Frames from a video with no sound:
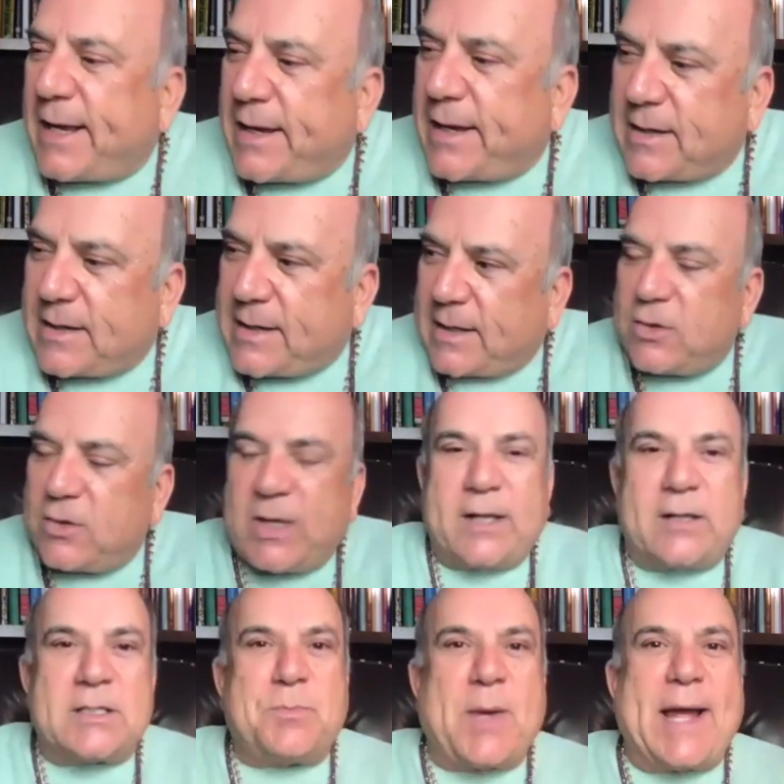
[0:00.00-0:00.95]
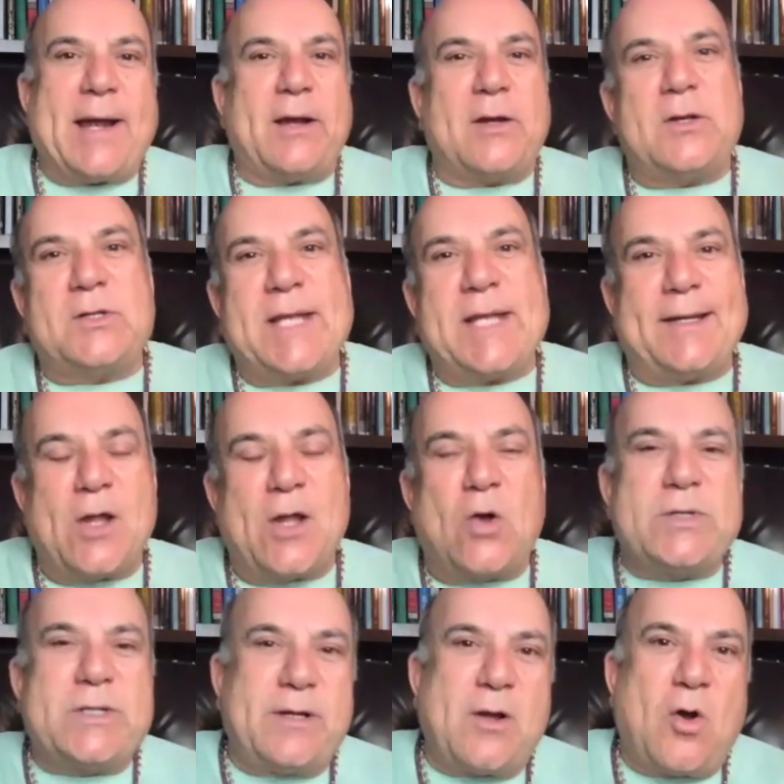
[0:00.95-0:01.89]
you get inspired and you take notes
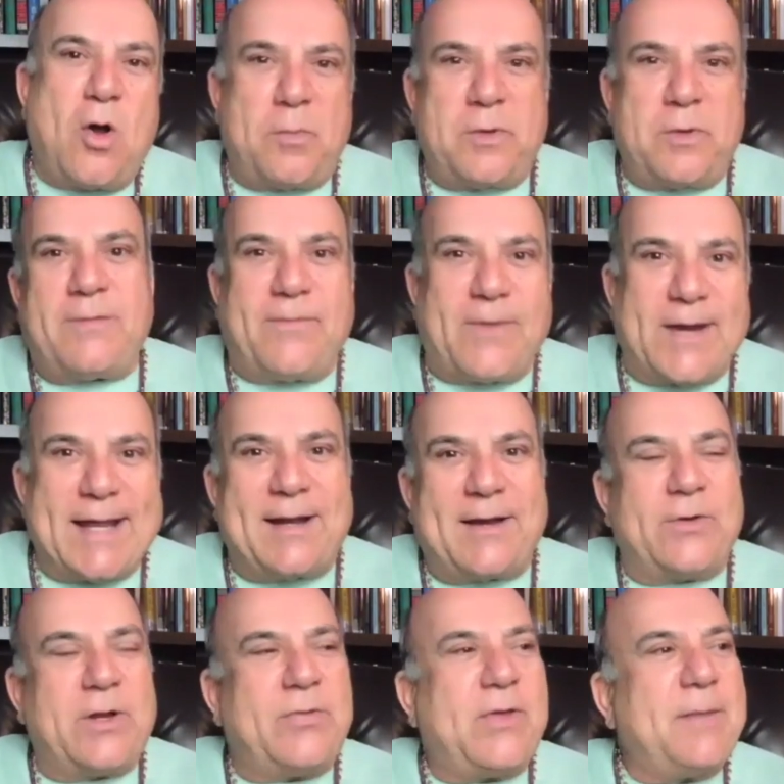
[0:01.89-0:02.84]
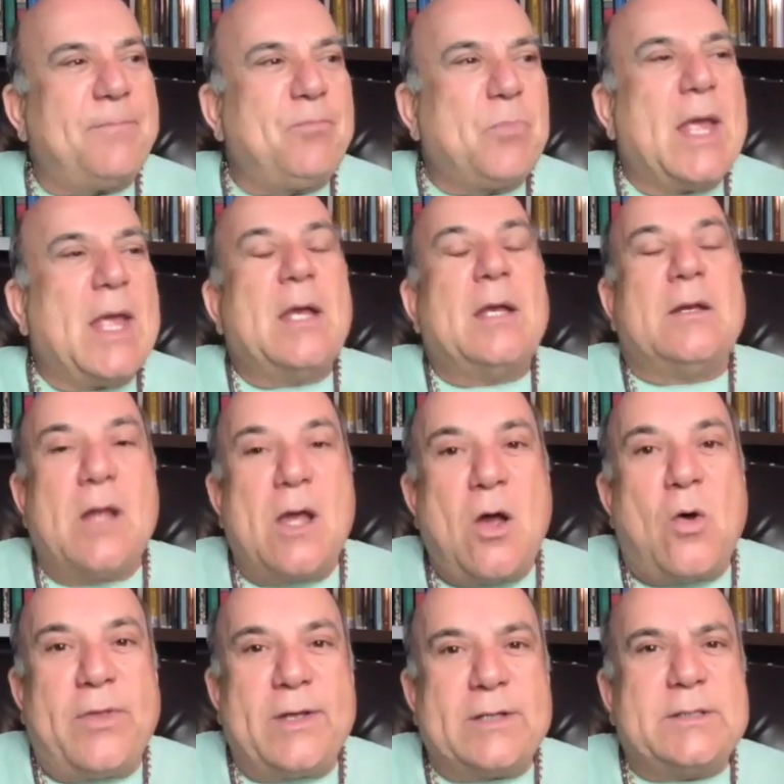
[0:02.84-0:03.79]
and you go home and you forget everything.
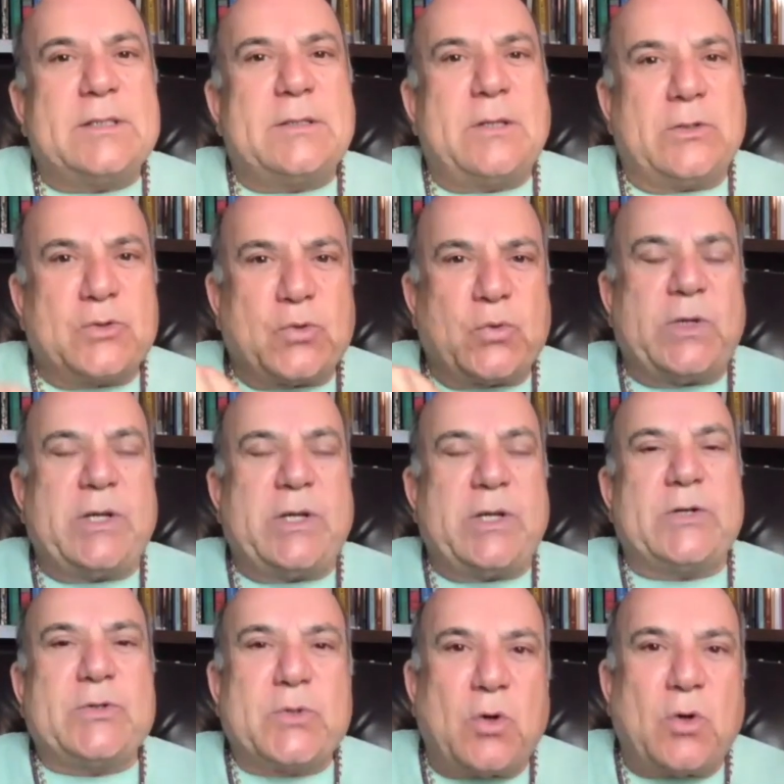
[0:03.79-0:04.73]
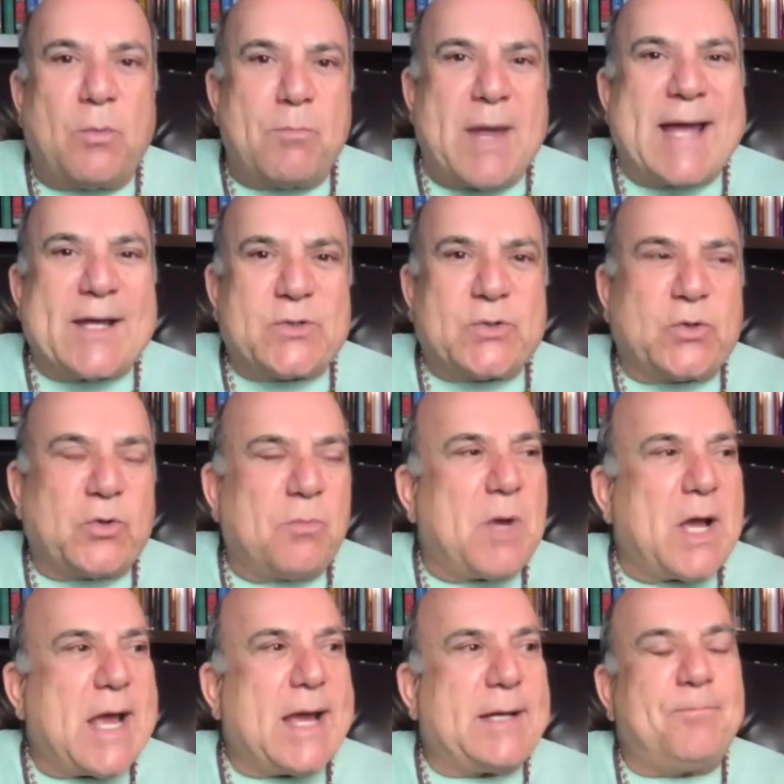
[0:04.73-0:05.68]
No, this is the traditional
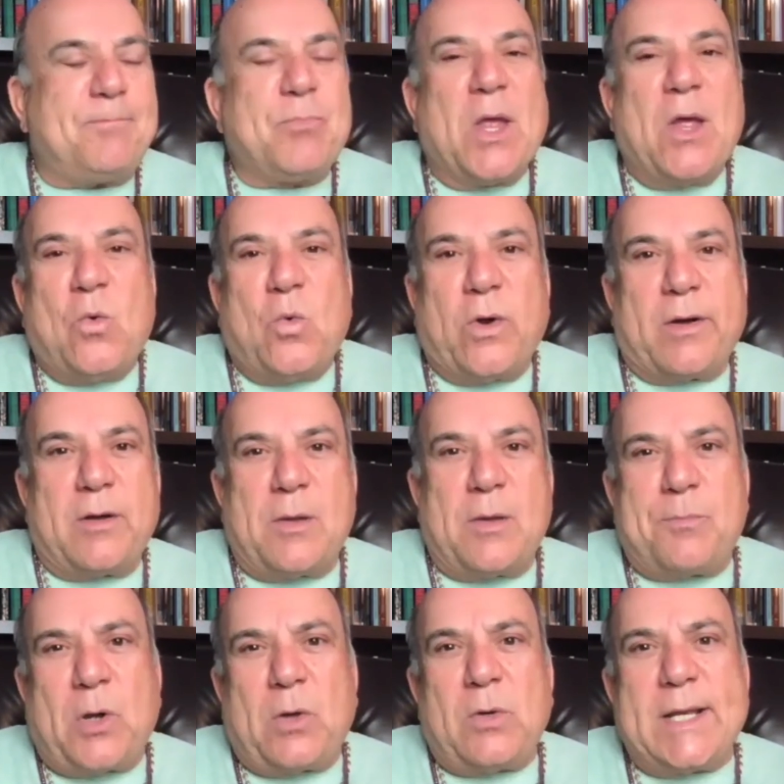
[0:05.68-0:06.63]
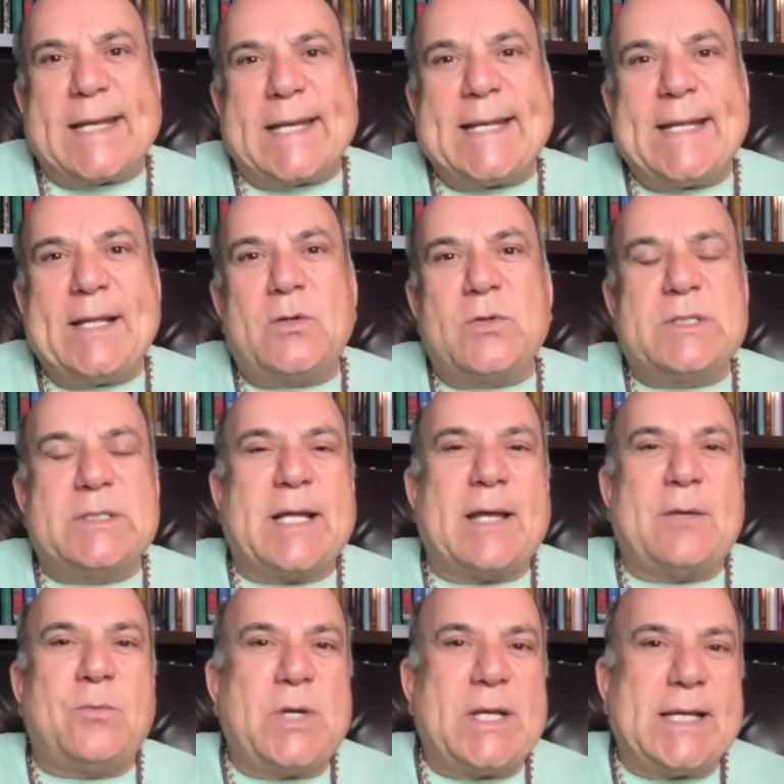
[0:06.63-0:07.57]
mastermind where Napoleon Hill
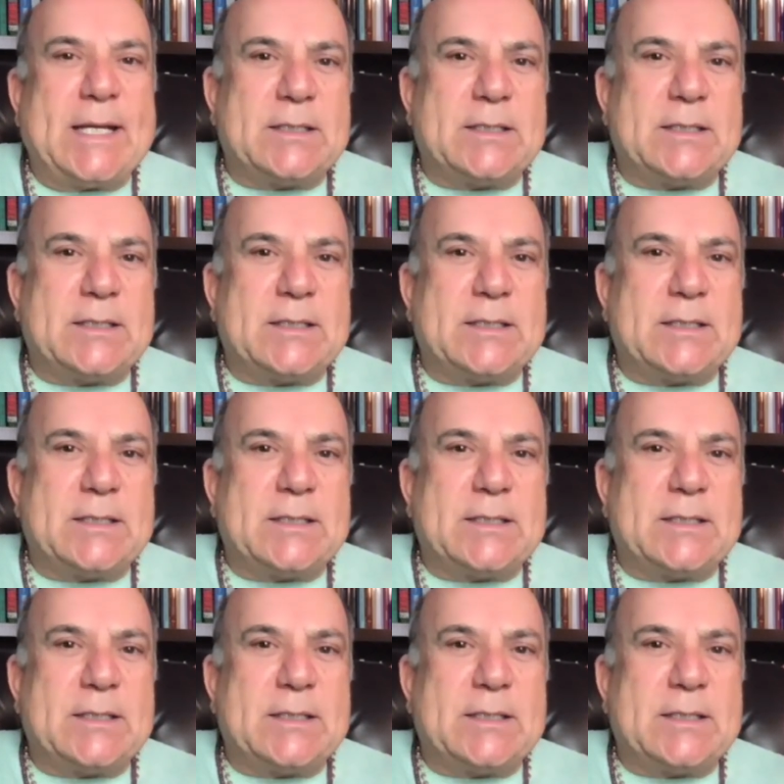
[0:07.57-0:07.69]
said, when you get